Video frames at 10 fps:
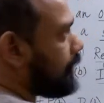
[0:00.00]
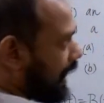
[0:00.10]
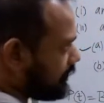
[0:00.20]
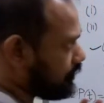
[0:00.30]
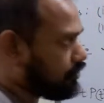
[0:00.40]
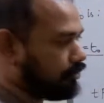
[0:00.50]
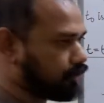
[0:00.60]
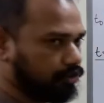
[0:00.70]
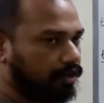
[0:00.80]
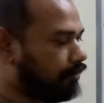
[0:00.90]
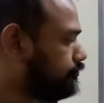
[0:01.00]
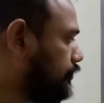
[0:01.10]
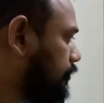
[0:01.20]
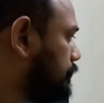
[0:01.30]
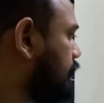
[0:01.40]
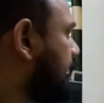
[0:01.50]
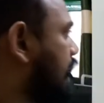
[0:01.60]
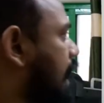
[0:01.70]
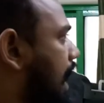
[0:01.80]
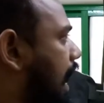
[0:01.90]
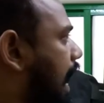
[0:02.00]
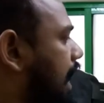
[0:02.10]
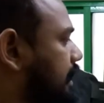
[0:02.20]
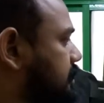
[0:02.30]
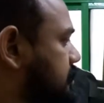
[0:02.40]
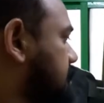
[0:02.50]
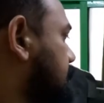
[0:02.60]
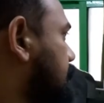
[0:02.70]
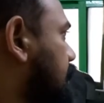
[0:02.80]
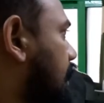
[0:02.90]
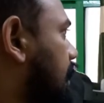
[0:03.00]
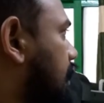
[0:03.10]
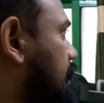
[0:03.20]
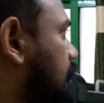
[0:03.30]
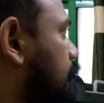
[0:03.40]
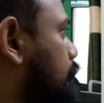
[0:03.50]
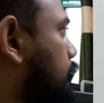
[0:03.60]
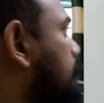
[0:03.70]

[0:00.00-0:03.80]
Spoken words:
the Cauchy-Euler form, and we will